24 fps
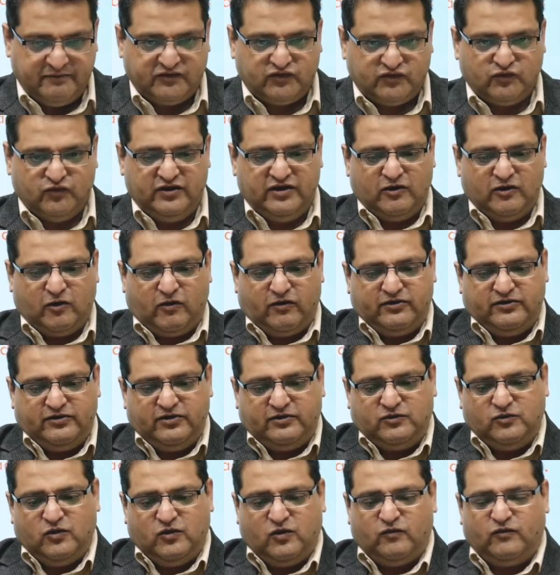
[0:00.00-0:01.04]
So, in order
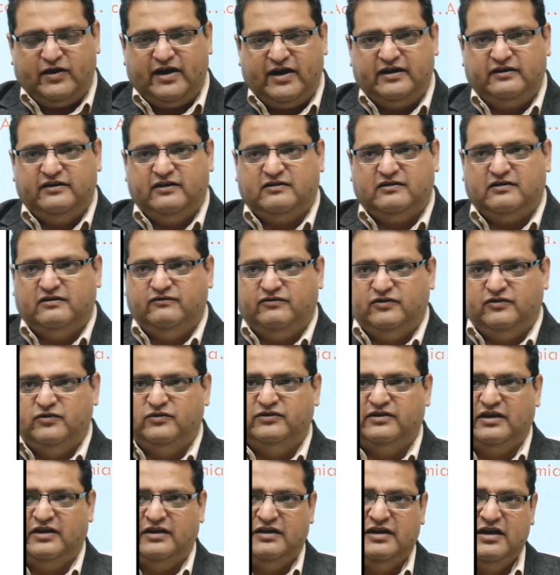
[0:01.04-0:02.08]
to avoid the
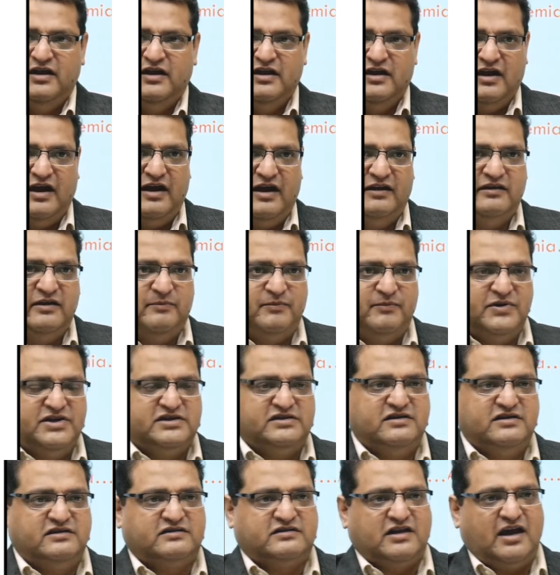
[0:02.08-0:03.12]
confusion and the
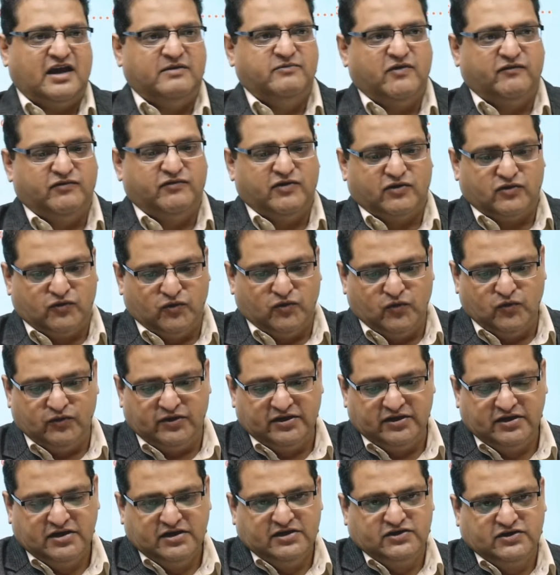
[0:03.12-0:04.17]
precious time of the court,
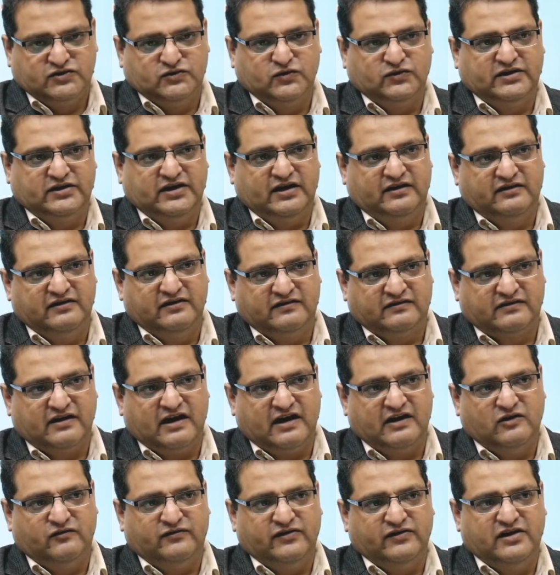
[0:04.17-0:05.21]
so that this kind
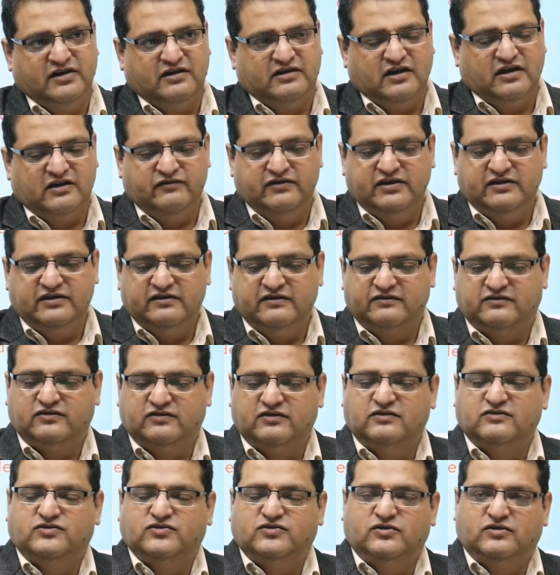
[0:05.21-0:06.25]
of inconvenience
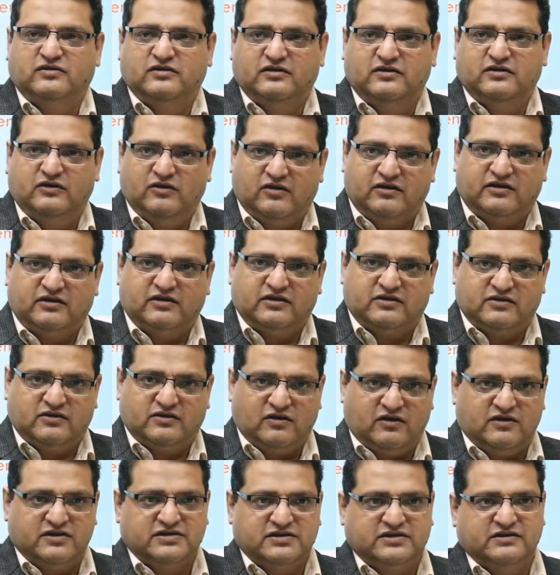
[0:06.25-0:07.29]
should not
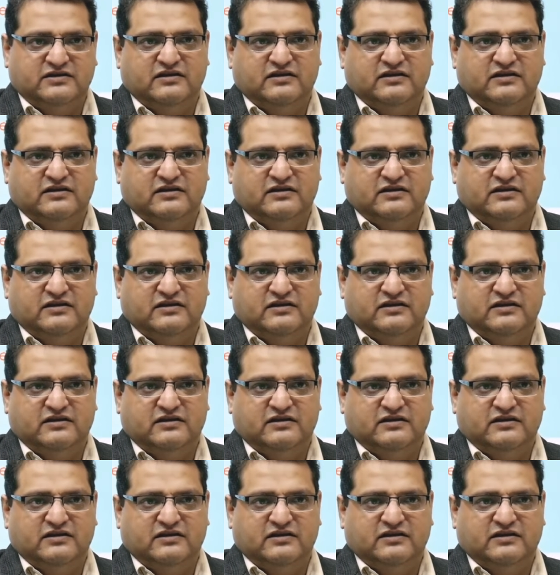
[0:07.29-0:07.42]
cause